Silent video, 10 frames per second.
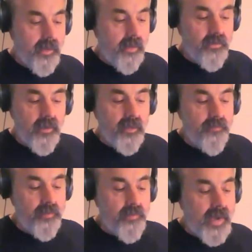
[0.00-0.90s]
I'm calling
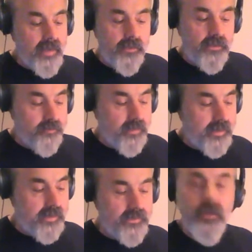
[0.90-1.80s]
B minor just
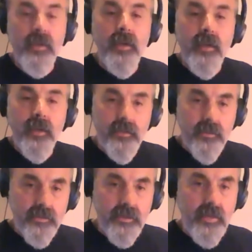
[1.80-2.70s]
because it
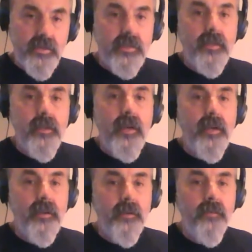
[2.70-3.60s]
stays,
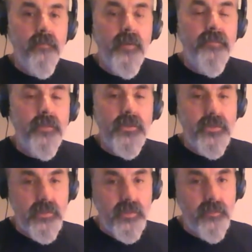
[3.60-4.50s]
it
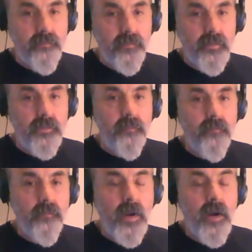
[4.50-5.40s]
references this
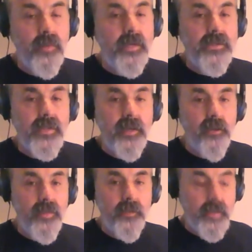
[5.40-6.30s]
harmonized scale
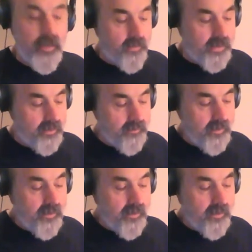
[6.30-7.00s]
better that way.